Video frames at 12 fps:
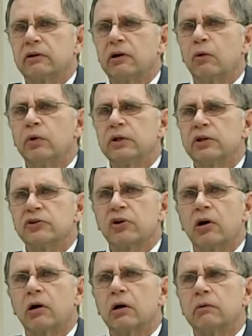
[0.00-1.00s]
no one does
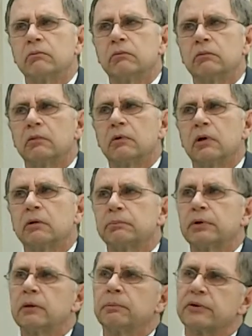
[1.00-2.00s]
harm
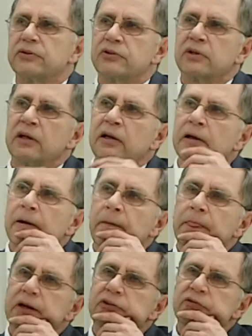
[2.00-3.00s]
on purpose.
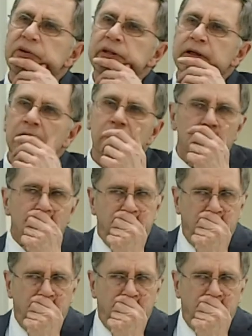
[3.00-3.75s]
That's funny how,